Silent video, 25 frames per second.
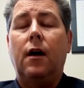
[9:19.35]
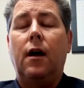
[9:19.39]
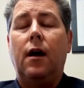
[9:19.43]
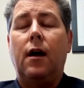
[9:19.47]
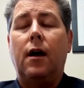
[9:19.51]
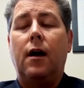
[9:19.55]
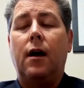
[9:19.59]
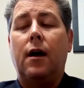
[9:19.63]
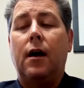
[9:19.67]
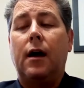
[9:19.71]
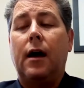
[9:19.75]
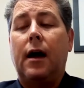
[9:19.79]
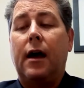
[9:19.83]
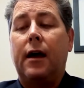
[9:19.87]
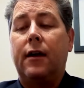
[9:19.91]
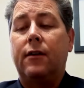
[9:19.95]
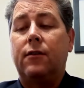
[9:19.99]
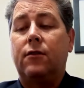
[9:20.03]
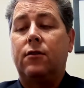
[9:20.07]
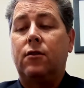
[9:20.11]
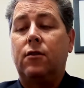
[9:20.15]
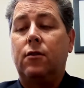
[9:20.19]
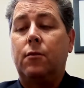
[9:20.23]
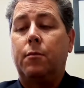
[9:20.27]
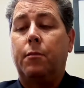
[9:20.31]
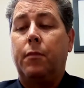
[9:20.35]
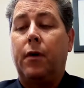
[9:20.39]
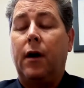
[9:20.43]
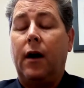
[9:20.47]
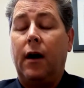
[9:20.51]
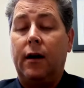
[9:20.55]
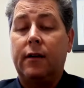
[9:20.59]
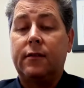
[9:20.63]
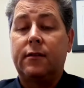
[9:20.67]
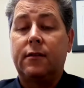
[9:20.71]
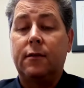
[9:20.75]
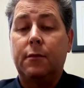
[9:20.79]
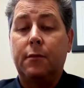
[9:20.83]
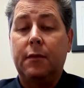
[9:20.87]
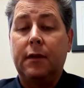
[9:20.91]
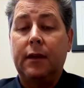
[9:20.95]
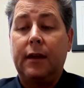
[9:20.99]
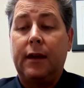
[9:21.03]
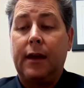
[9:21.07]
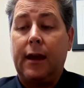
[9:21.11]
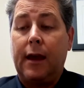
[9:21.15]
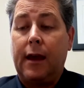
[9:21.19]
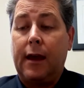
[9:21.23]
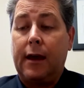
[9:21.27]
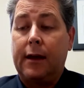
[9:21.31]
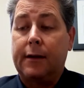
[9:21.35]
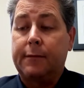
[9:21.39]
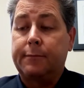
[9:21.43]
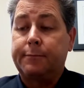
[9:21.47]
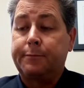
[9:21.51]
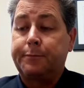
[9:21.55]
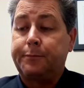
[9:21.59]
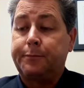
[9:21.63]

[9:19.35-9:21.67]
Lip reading: as you possibly can.